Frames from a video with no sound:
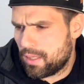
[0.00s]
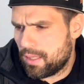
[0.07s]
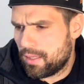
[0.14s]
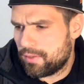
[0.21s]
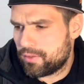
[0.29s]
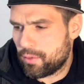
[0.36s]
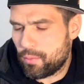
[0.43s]

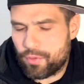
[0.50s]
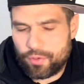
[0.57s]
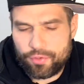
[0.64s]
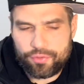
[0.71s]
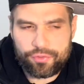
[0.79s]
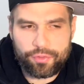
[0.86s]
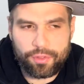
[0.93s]
So
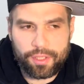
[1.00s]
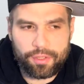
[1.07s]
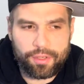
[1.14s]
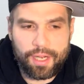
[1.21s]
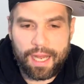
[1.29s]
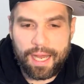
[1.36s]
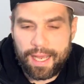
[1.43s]
there's the
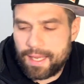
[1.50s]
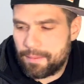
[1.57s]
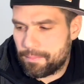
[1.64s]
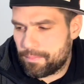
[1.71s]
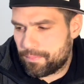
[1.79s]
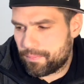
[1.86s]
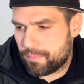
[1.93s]
letter I.
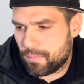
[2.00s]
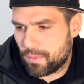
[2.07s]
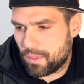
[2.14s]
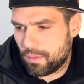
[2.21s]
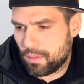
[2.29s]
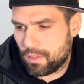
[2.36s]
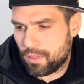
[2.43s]

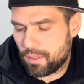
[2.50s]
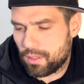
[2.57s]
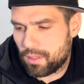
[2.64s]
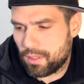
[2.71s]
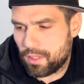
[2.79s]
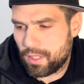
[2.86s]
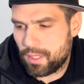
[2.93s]

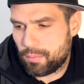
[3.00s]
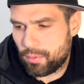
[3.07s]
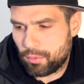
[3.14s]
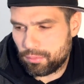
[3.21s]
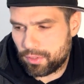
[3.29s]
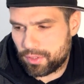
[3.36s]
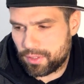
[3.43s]
In
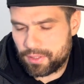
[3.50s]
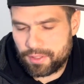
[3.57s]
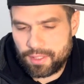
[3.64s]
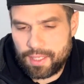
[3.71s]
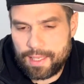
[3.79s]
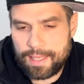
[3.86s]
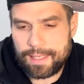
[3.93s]
Polish it's
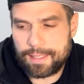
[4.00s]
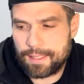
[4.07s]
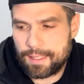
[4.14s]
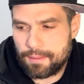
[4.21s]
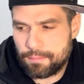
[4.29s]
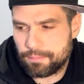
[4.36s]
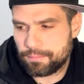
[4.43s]
E.